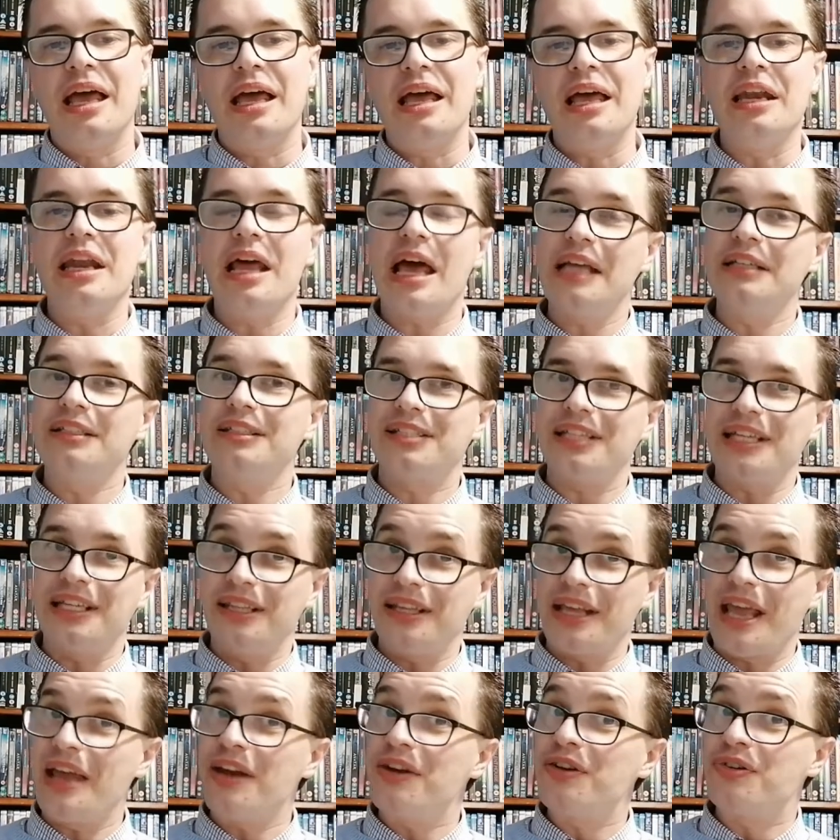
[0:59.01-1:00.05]
And
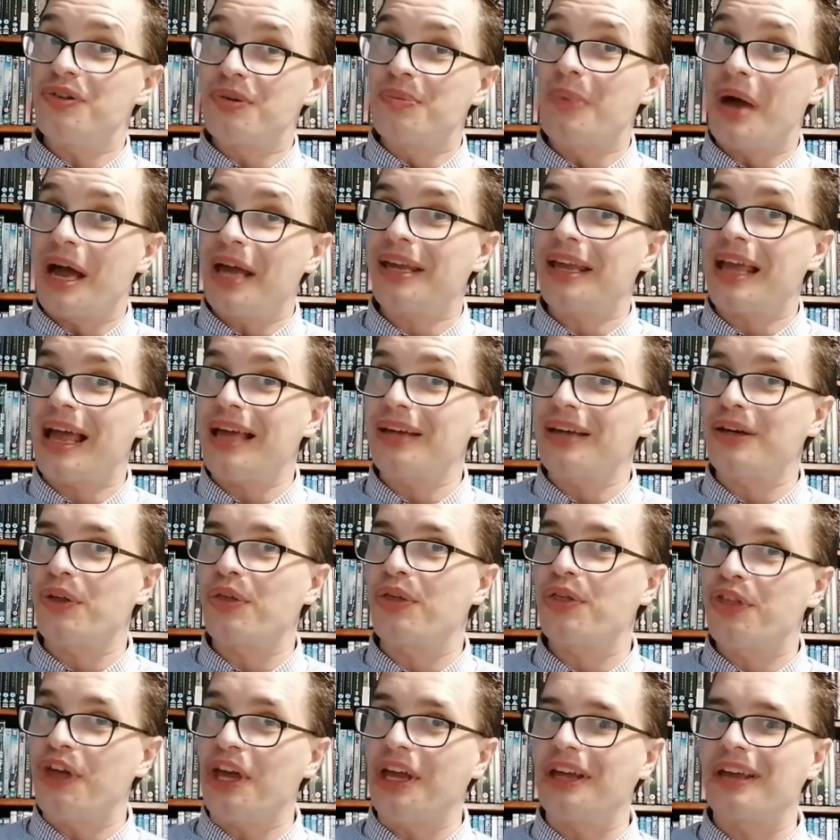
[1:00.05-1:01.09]
in the end, my kind of
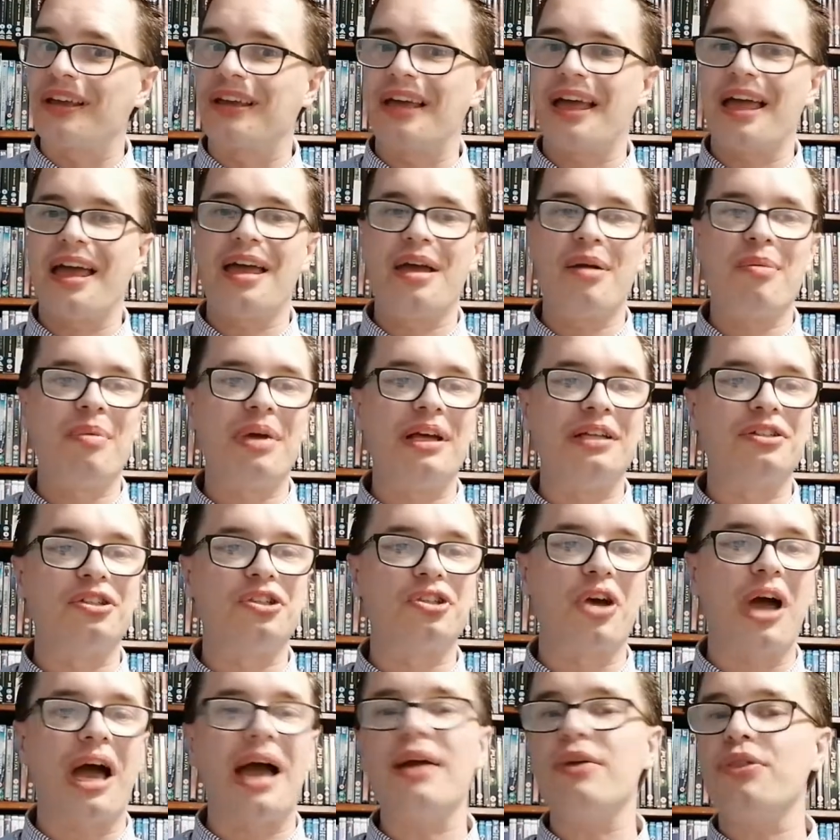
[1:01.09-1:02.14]
thing. And
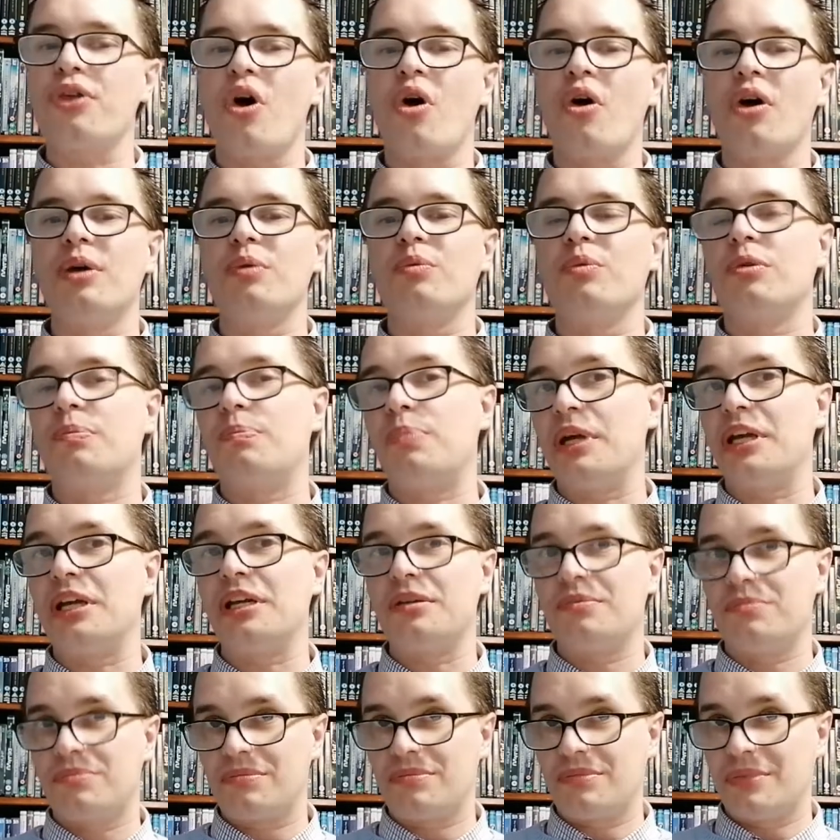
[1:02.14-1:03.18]
so I thought it would
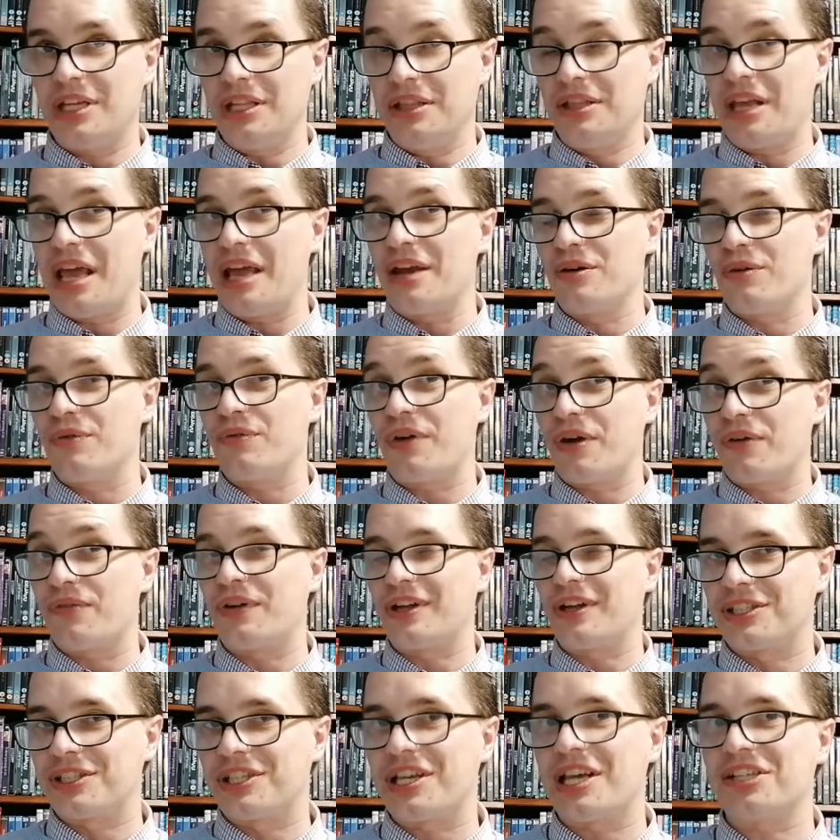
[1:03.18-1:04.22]
be, in the end,
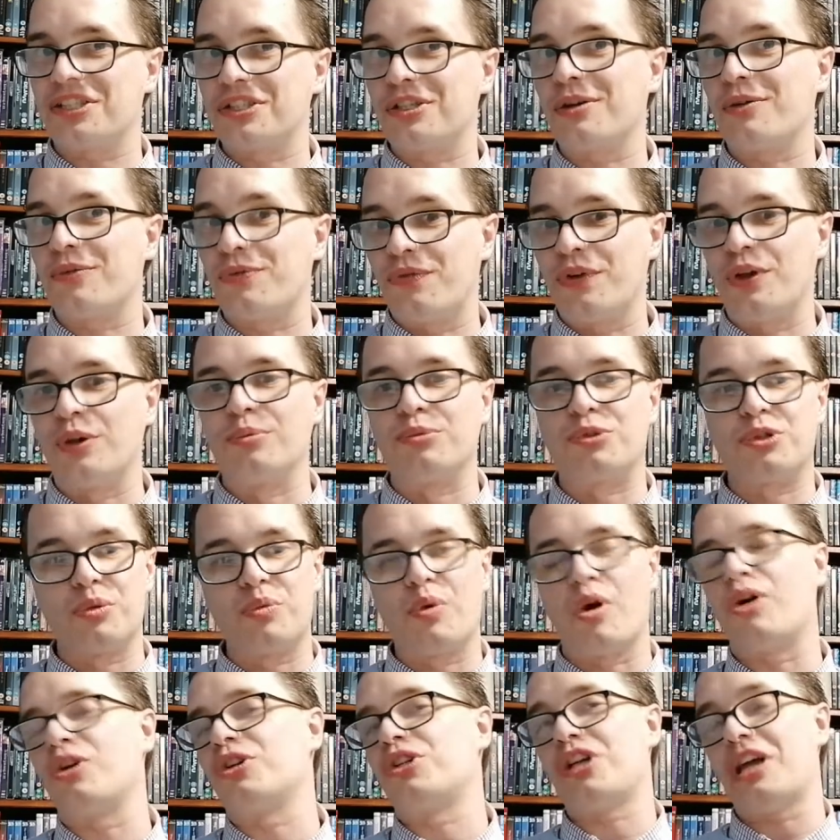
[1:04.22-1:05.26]
fantastic film
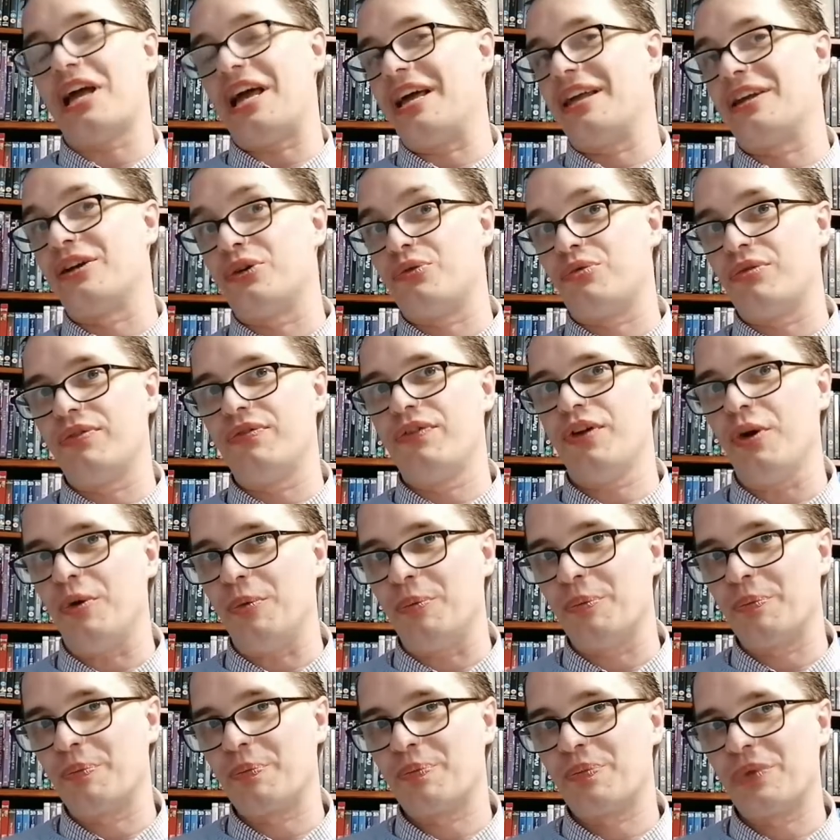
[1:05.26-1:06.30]
to watch and
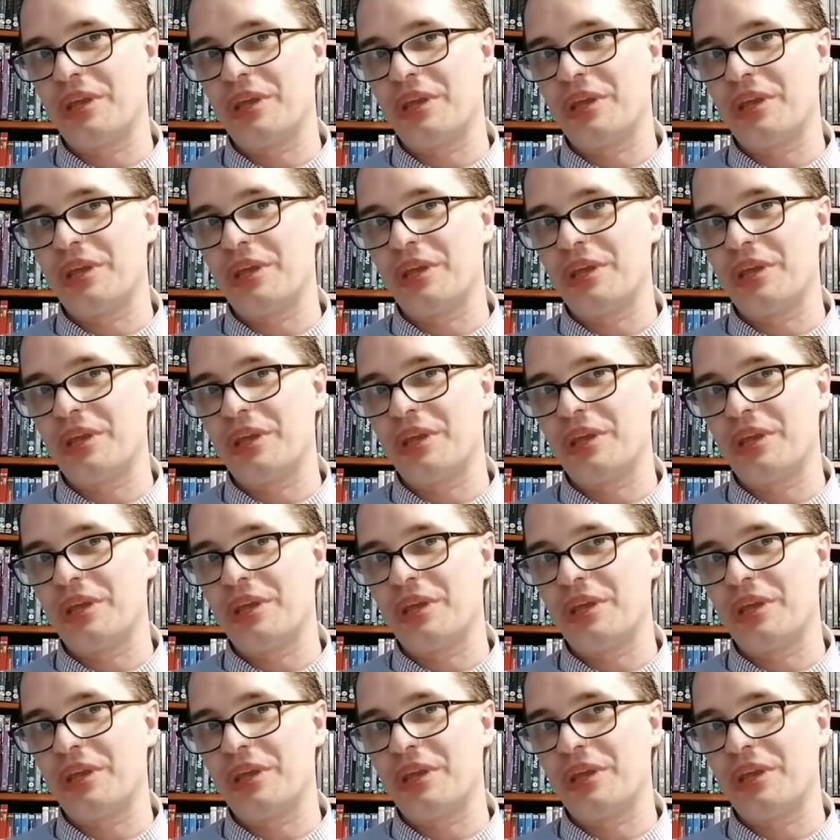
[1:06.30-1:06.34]
review.